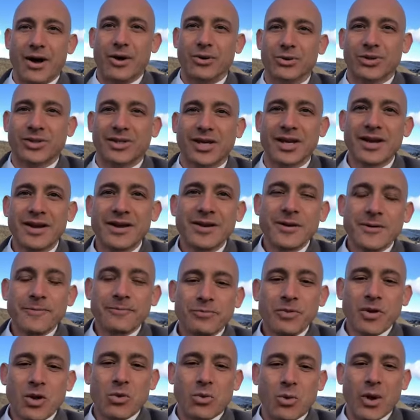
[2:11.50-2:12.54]
house
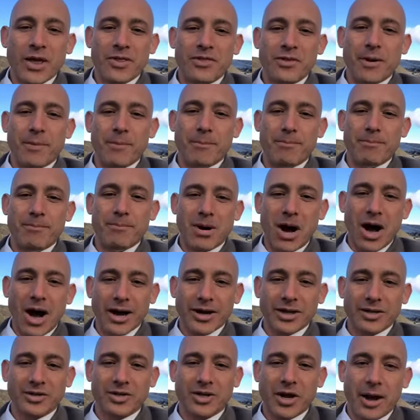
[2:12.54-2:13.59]
with
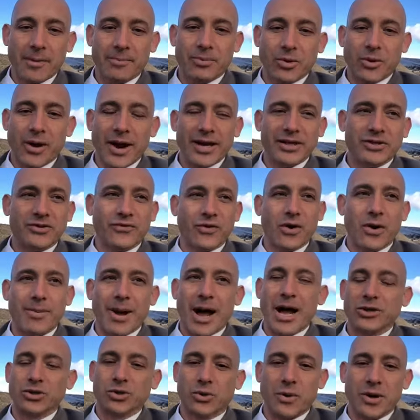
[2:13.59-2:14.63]
modest upgrades for
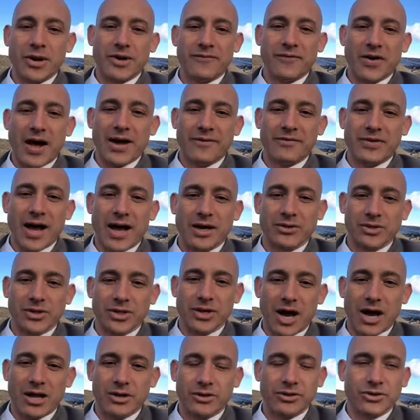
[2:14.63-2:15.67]
about
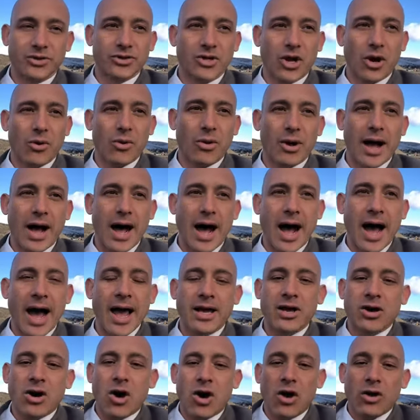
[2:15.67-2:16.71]
$25000 so i
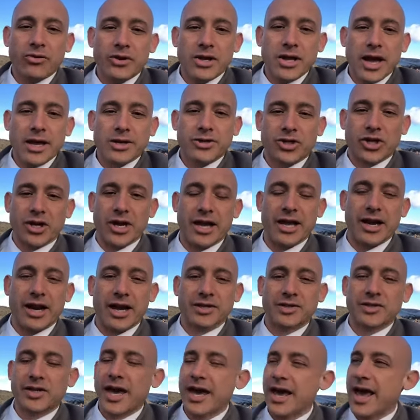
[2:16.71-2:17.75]
call the agent and i
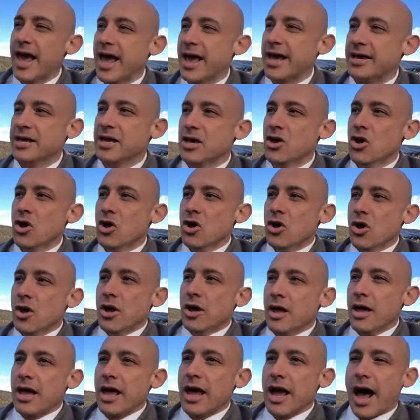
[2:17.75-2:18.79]
say hey
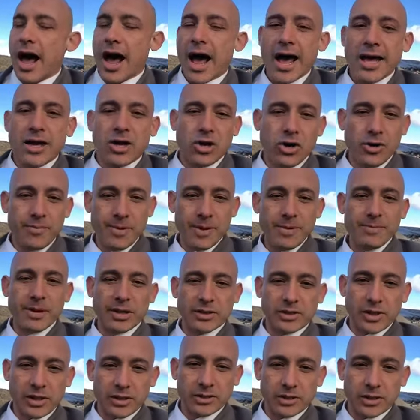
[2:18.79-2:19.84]
i could be
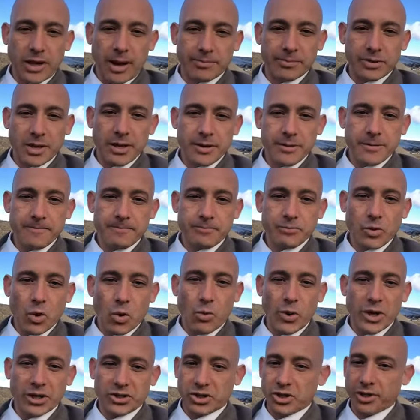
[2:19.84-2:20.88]
missing something
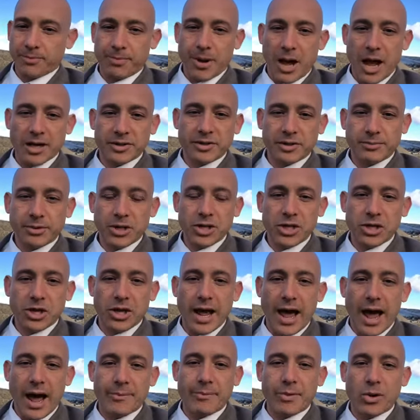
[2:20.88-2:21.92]
which possibly could
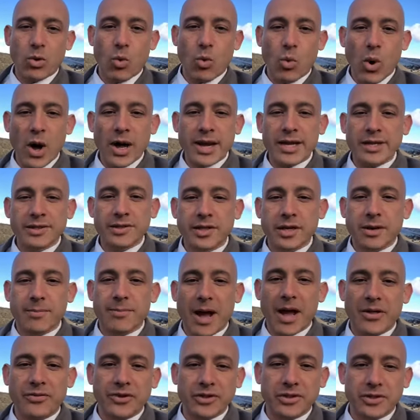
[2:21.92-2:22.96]
happen. What is it
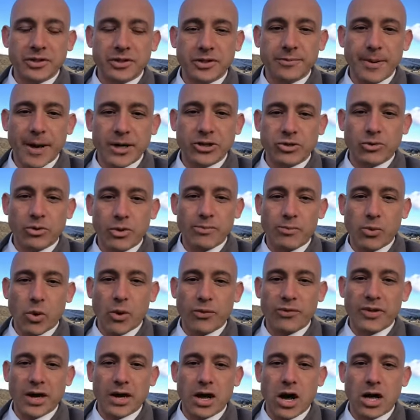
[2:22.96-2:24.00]
about this inspection
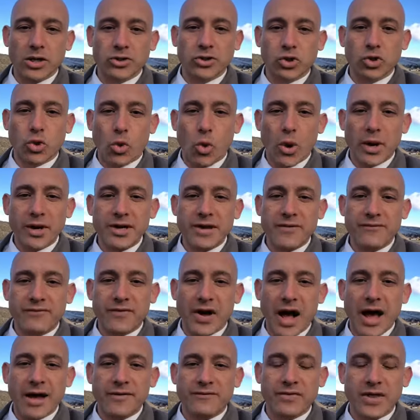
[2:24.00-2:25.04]
report that costs
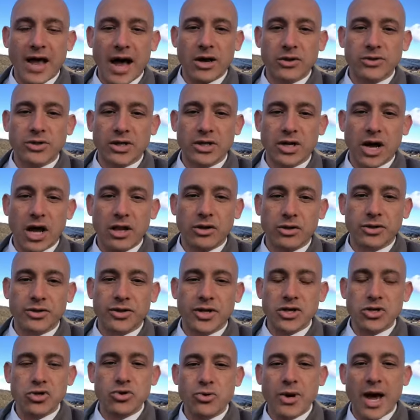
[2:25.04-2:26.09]
$25,000
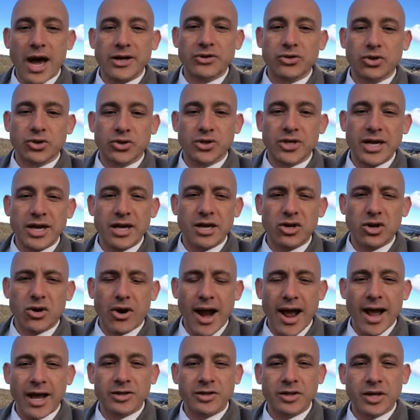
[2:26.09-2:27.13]
that you guys are seeing and you're
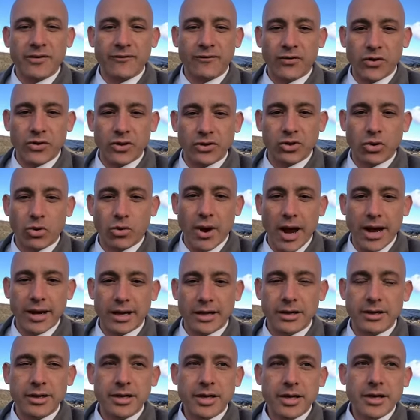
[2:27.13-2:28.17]
asking for this
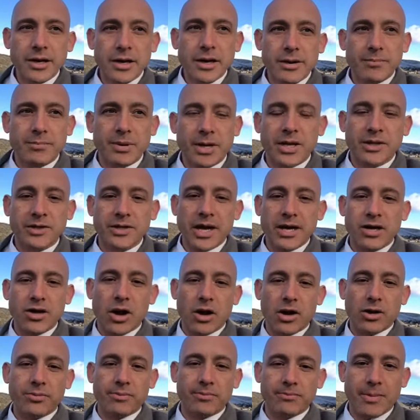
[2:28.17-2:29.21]
credit? Because I
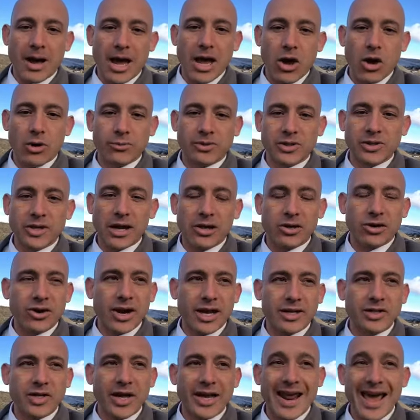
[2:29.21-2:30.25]
called my home seller and
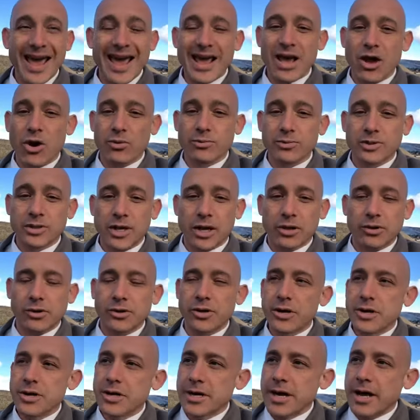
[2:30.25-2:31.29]
I said, hey, home
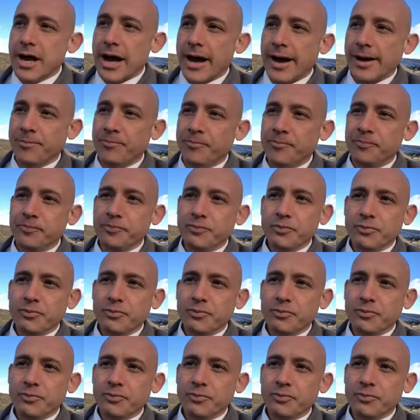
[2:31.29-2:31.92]
seller, um,